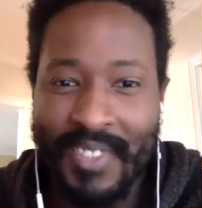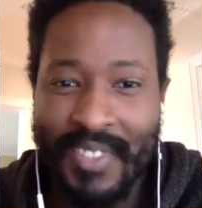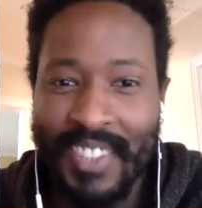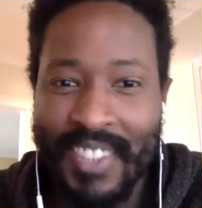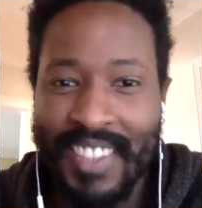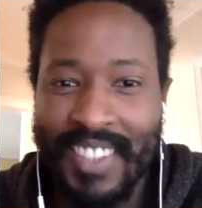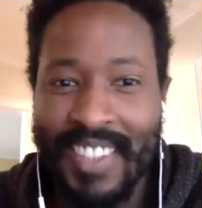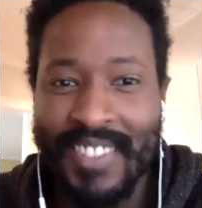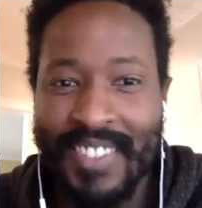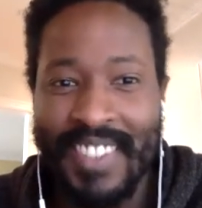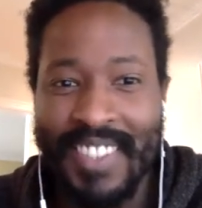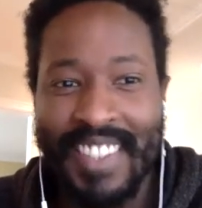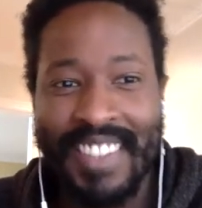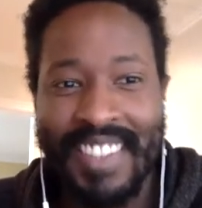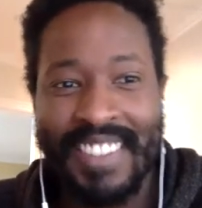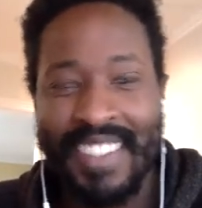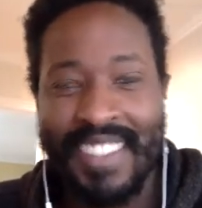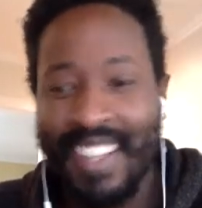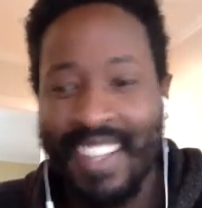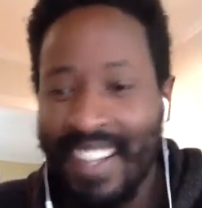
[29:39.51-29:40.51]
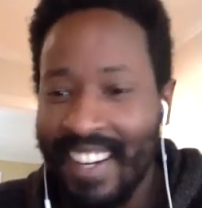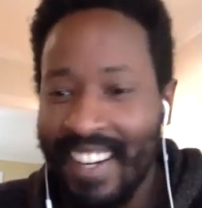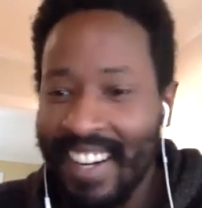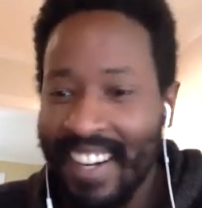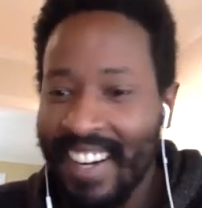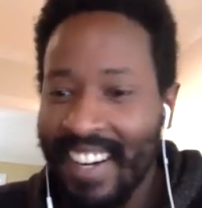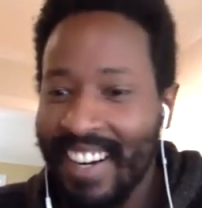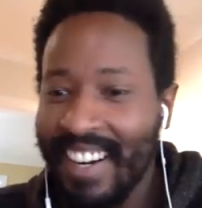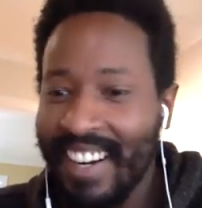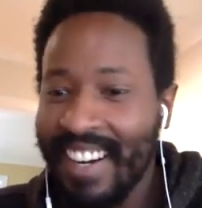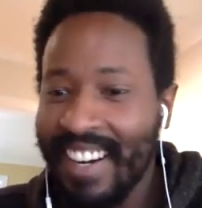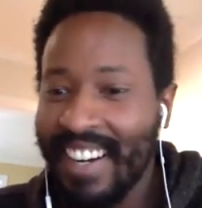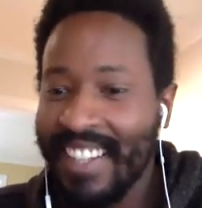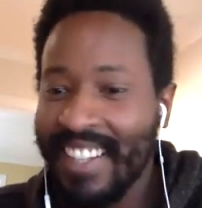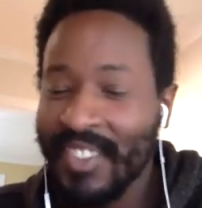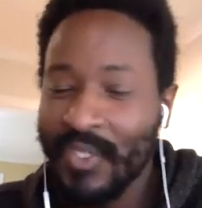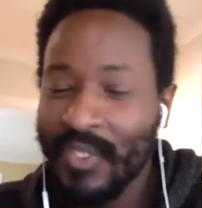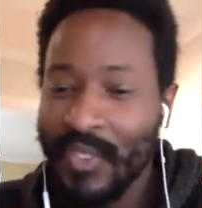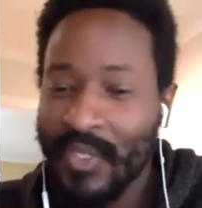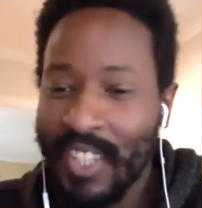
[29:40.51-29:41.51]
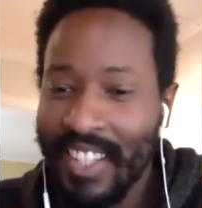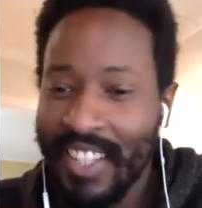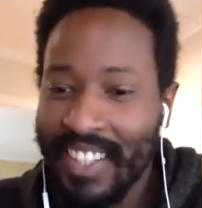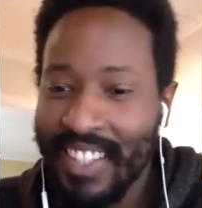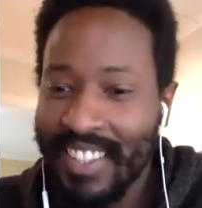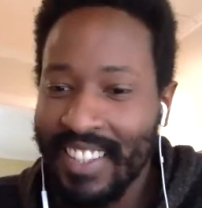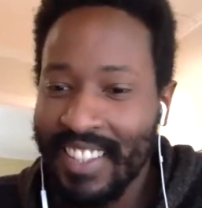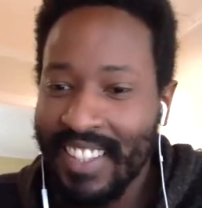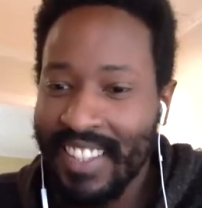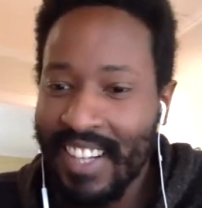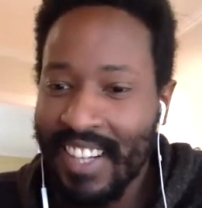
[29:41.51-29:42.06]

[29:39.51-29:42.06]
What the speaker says: significance as well.